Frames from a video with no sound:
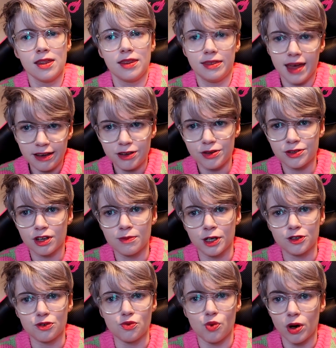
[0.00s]
Thank you so
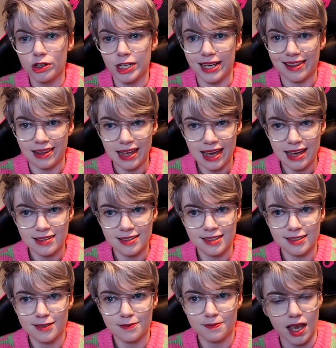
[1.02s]
much for watching
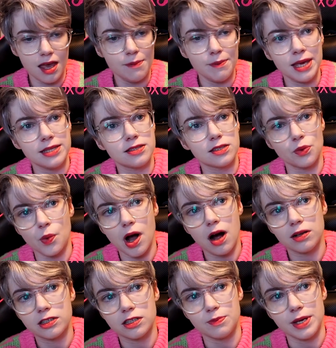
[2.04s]
this. It means the
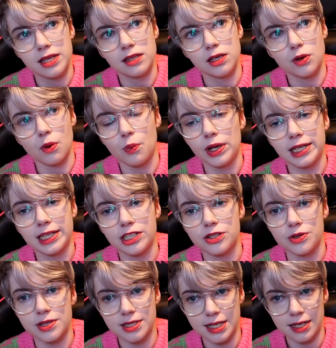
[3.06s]
world to me that you're willing
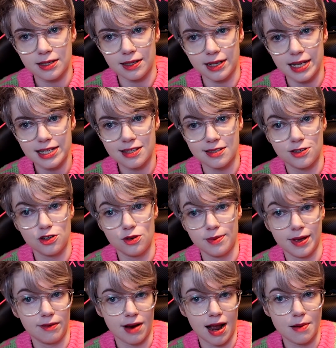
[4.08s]
to sit and listen to
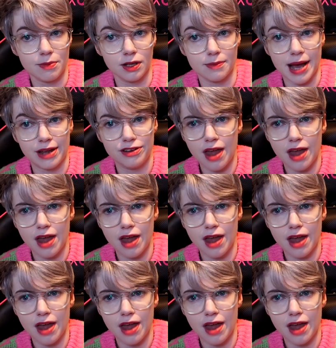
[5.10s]
me ramble about